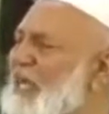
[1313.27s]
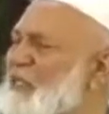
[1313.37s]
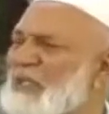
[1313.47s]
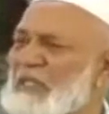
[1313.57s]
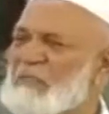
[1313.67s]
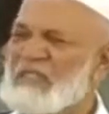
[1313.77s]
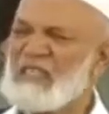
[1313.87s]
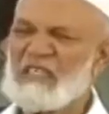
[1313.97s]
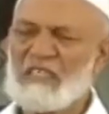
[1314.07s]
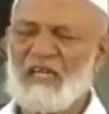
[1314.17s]
got some
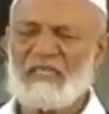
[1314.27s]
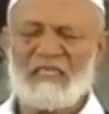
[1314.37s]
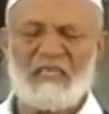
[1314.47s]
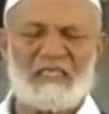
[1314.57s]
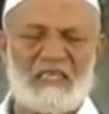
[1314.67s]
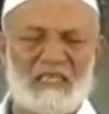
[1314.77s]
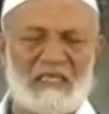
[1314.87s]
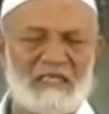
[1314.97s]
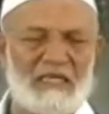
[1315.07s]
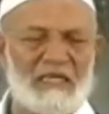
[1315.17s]
snick, uh, skin
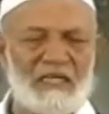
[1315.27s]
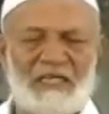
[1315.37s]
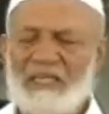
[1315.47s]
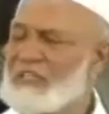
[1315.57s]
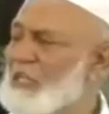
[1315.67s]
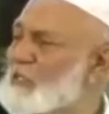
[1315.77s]
sickness. He sends